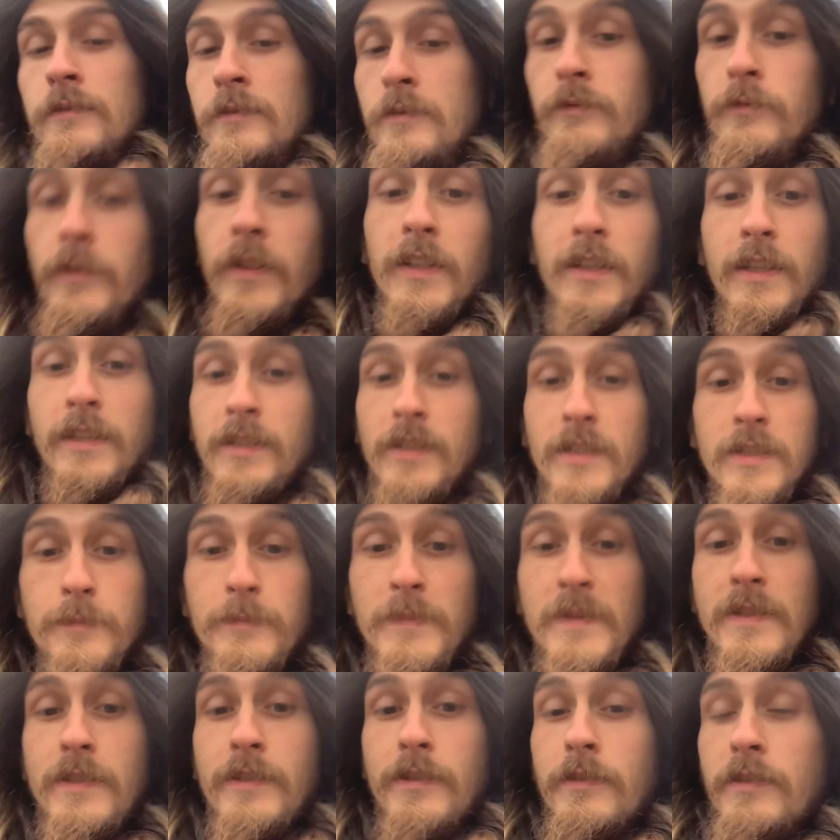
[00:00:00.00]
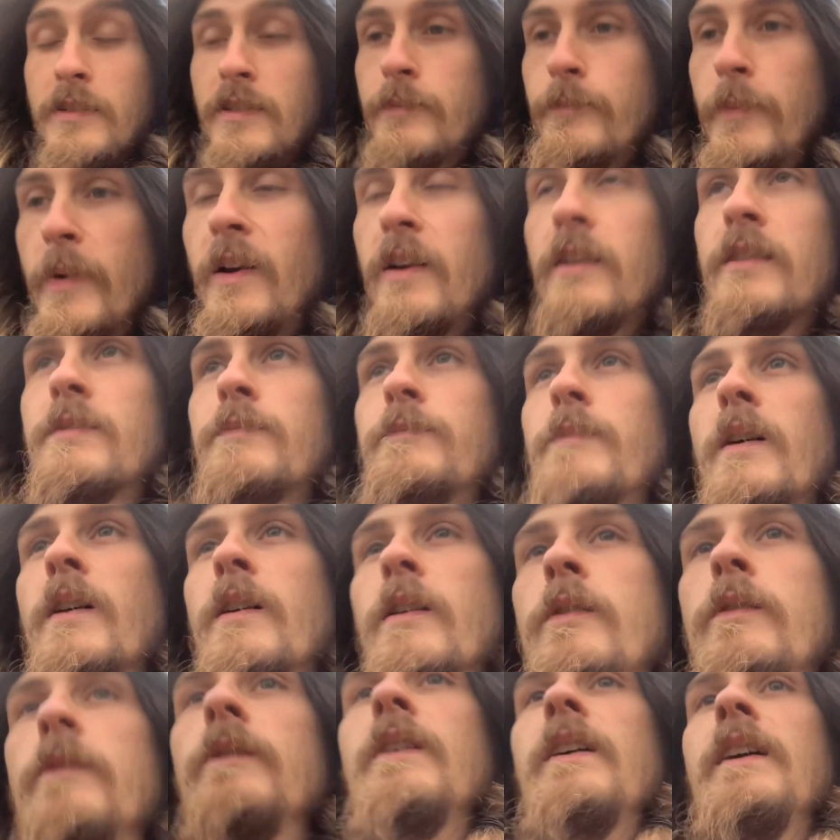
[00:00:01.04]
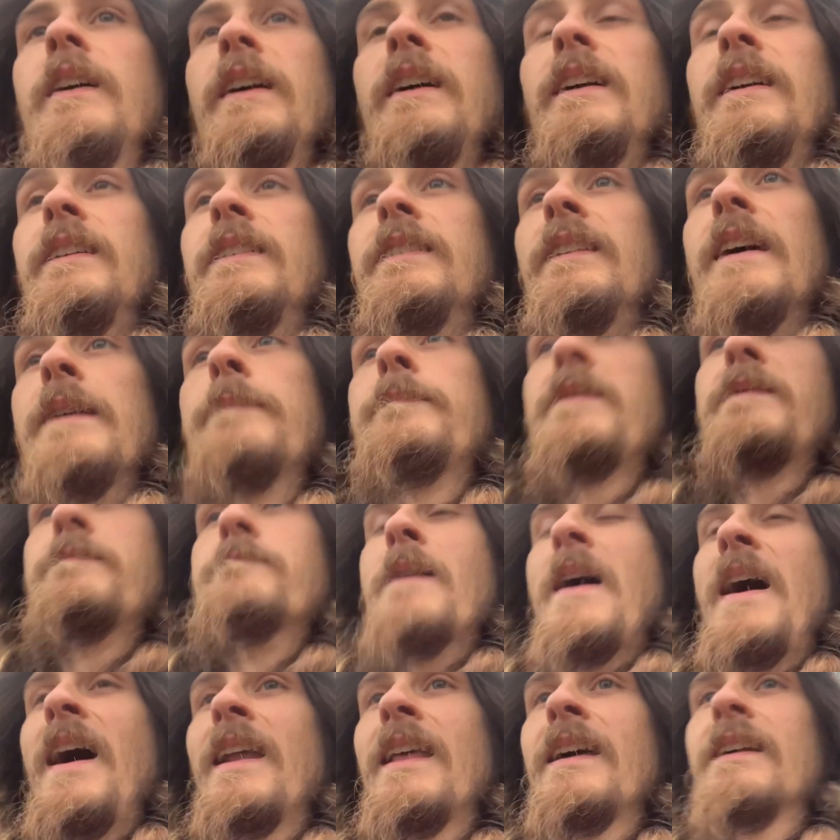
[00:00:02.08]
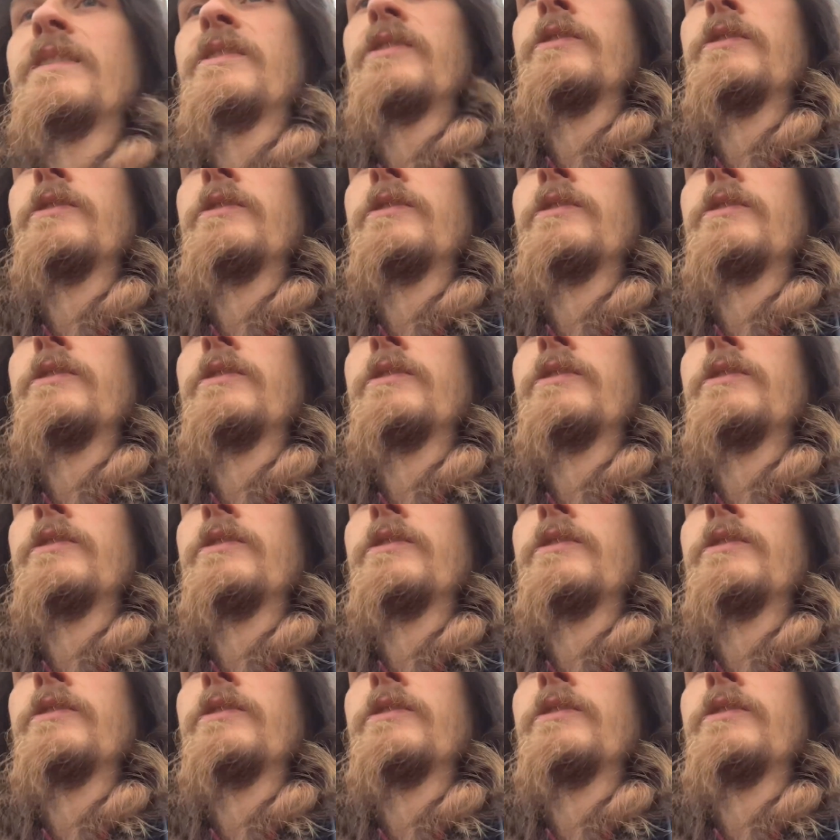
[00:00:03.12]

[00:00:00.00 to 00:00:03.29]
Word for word: really just be some spirits, bro. And they be mad at